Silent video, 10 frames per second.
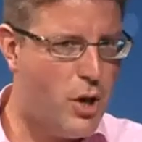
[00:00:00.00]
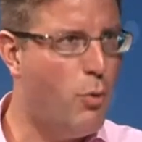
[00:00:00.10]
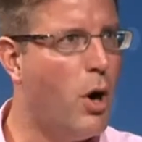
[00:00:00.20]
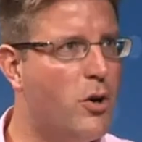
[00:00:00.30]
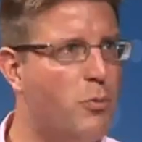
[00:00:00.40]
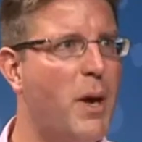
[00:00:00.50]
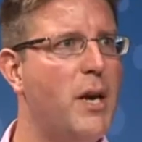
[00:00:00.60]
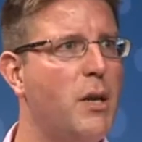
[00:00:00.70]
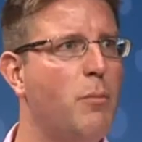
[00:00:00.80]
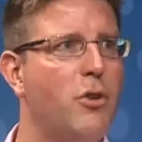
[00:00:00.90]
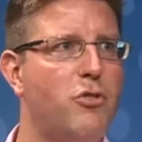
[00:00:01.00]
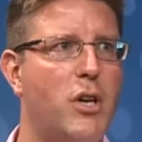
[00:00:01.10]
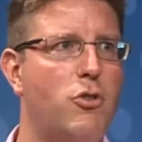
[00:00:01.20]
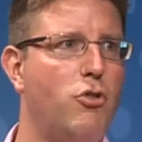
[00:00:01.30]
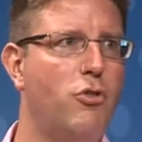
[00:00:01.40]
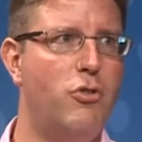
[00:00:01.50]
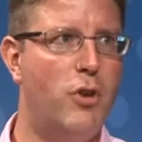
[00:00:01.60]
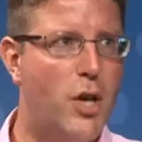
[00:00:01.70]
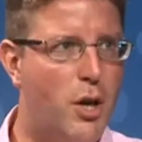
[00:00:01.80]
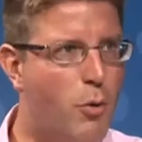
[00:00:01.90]
Iran's penned in by sanctions.
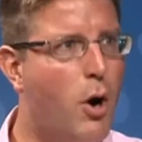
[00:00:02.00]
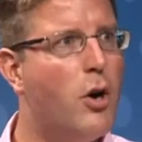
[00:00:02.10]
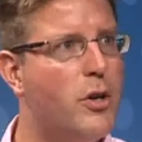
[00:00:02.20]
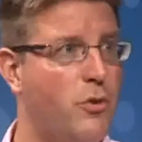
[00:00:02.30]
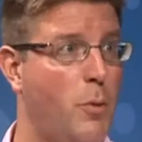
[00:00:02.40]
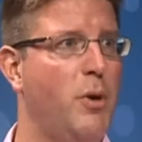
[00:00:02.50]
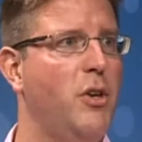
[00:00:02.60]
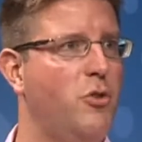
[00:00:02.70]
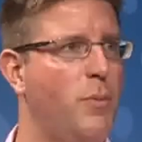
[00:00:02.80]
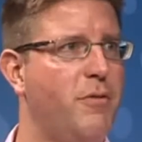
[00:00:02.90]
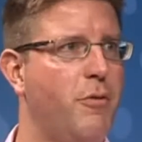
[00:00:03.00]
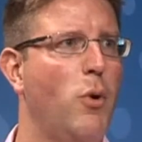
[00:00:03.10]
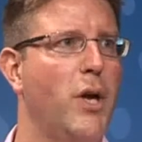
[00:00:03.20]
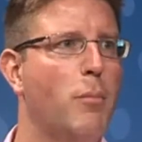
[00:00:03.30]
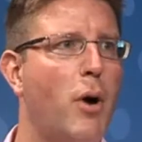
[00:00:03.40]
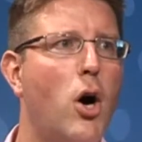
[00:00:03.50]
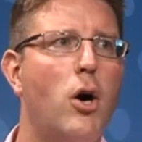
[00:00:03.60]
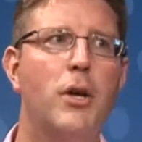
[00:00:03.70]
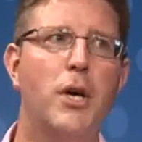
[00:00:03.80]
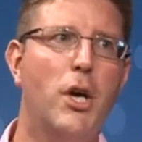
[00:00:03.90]
Iraq appears to be falling
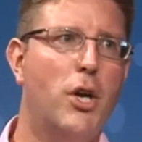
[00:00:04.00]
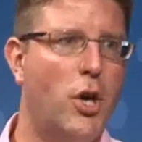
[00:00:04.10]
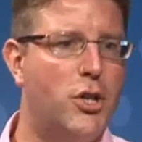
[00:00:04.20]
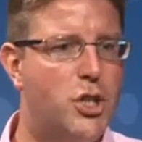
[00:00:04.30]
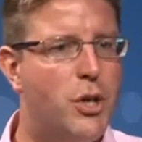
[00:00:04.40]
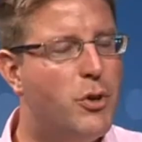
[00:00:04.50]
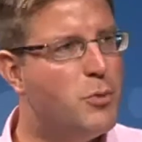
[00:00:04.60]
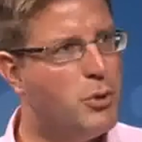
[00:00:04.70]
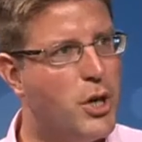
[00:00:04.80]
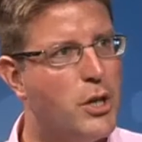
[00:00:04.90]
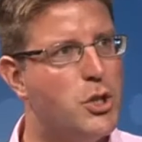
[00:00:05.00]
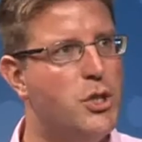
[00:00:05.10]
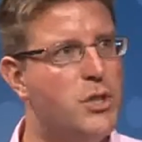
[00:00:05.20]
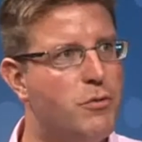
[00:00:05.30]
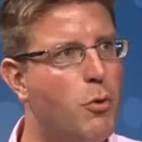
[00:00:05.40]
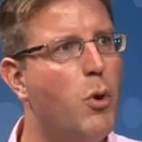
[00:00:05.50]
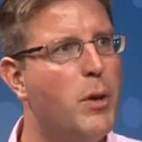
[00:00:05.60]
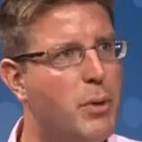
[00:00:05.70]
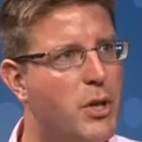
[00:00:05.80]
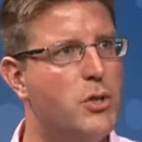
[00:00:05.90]
apart. Nigeria's production is
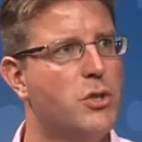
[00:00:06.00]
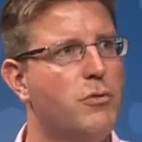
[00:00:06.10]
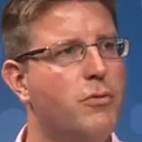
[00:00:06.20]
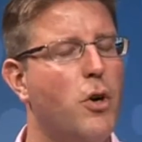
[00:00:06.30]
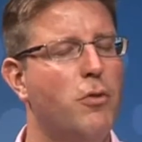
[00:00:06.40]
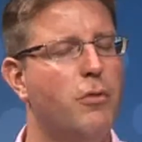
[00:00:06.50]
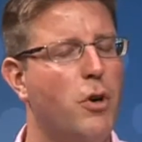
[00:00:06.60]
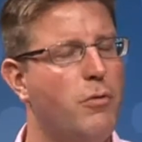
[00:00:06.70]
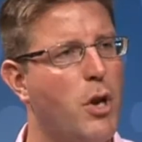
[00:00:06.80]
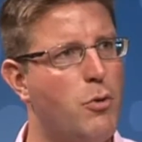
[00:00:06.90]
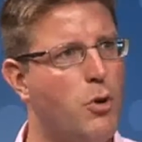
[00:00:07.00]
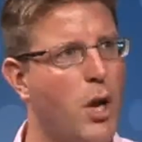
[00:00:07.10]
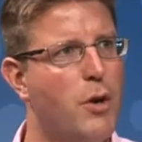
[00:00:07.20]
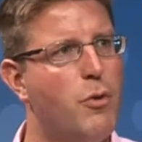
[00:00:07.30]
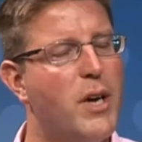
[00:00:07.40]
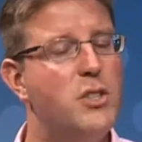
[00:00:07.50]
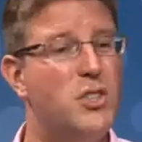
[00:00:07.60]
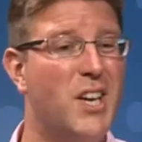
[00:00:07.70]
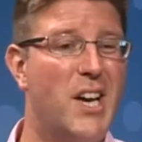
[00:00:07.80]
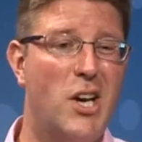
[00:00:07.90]
falling because of local
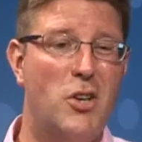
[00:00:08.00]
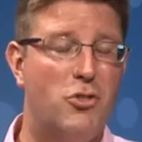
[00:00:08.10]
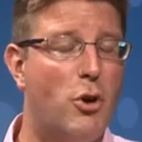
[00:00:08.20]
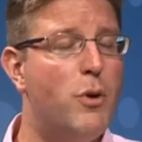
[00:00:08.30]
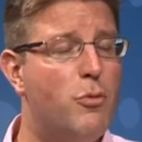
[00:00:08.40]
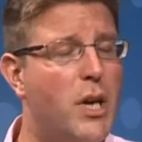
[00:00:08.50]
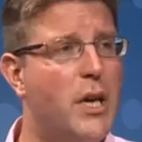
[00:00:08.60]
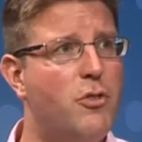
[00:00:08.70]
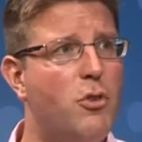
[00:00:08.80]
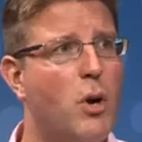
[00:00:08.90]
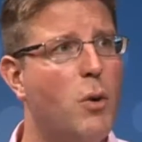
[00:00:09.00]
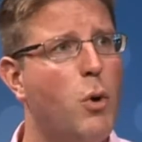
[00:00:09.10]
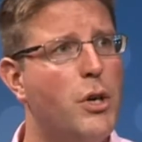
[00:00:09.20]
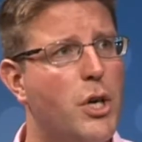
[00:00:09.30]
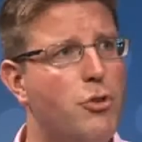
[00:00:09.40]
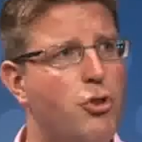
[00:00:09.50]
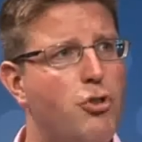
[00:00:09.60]
unrest. Mm-hmm. So it really is a one-country